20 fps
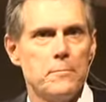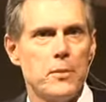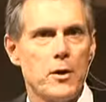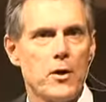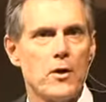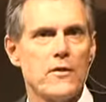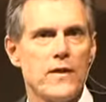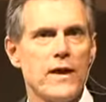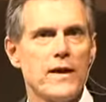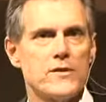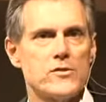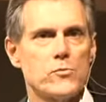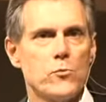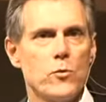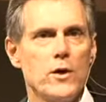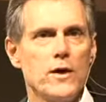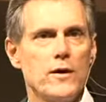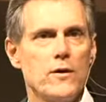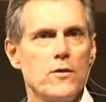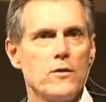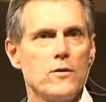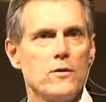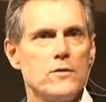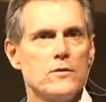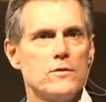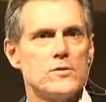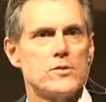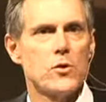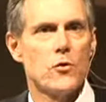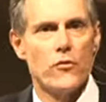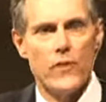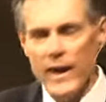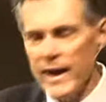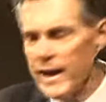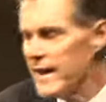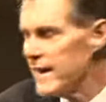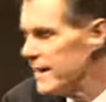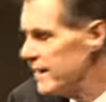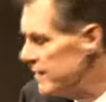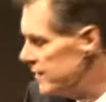part of that as well. So
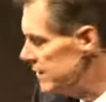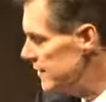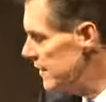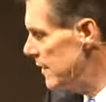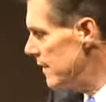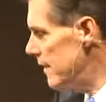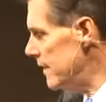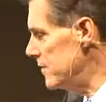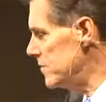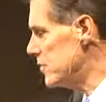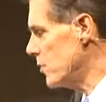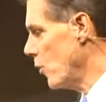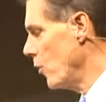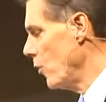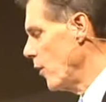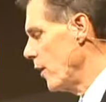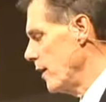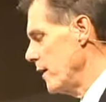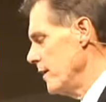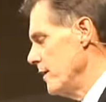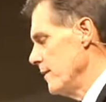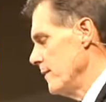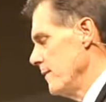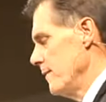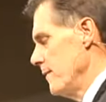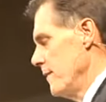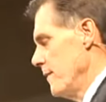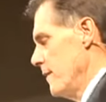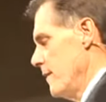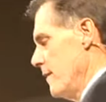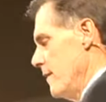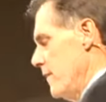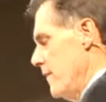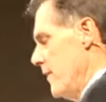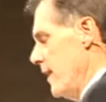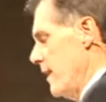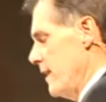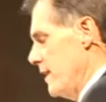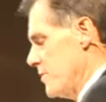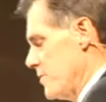they can enjoy
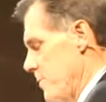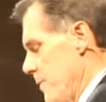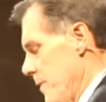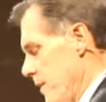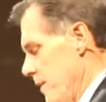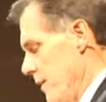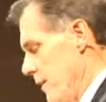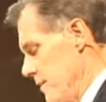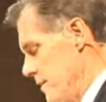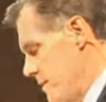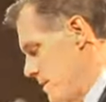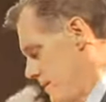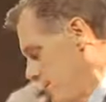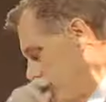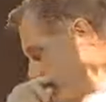that experience.